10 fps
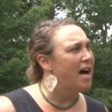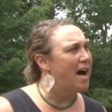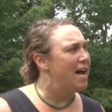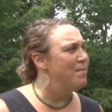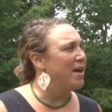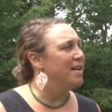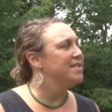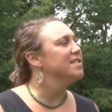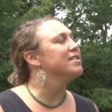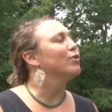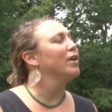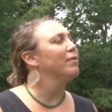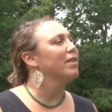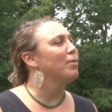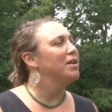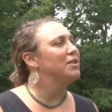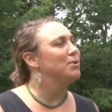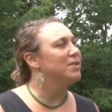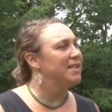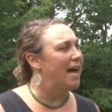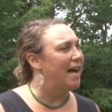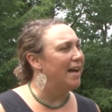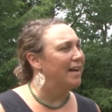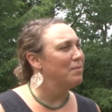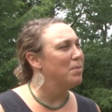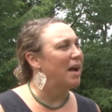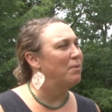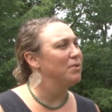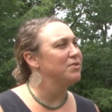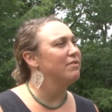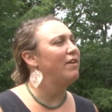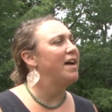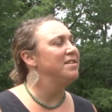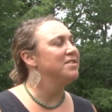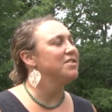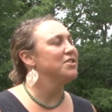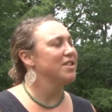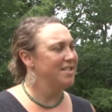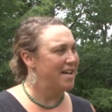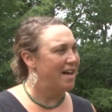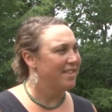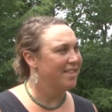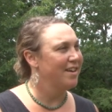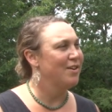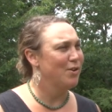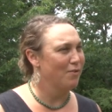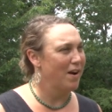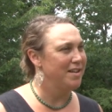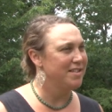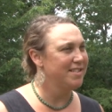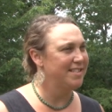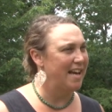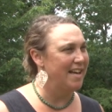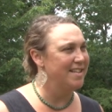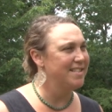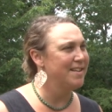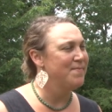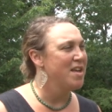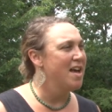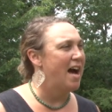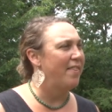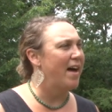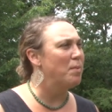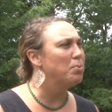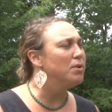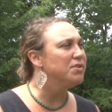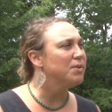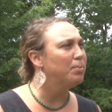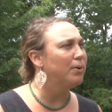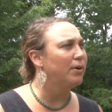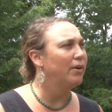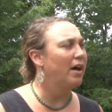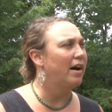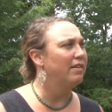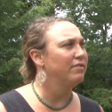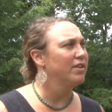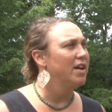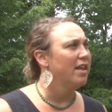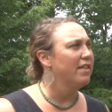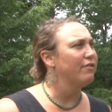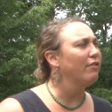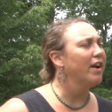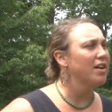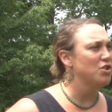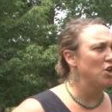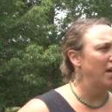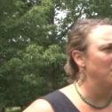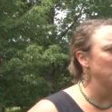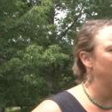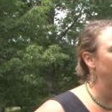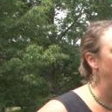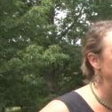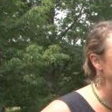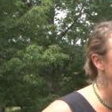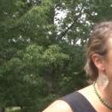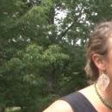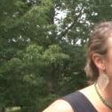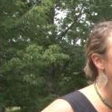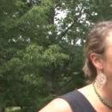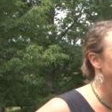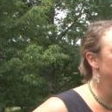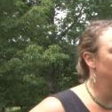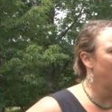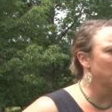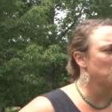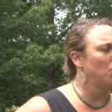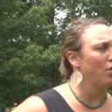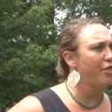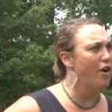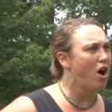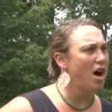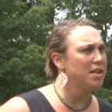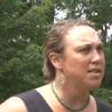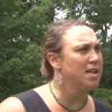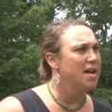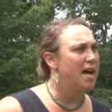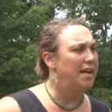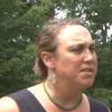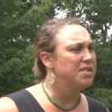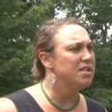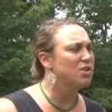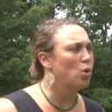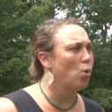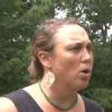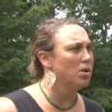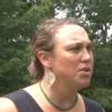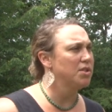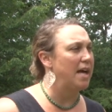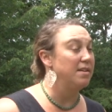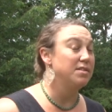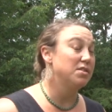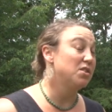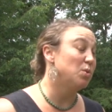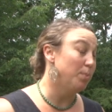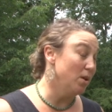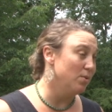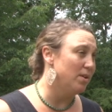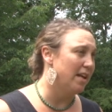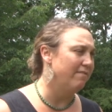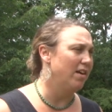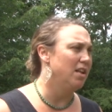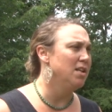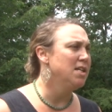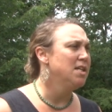I may disagree with what you say, but I will defend to the death your right to say it. And that principle of the free exchange of ideas and intellectual thought and discourse and dispute even